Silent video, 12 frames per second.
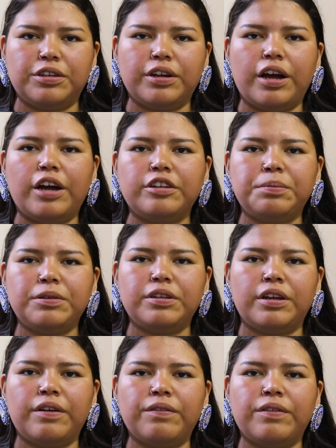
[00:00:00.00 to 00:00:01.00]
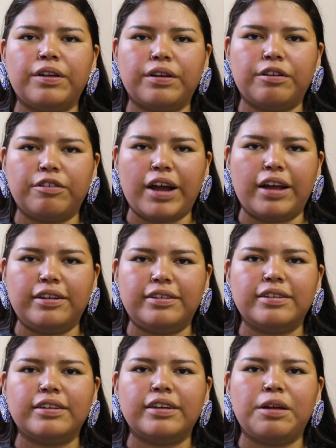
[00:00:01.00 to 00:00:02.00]
100% of the
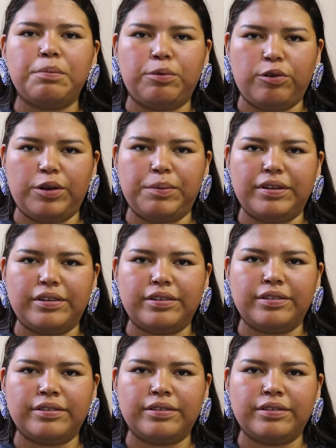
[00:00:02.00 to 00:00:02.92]
grads' employment.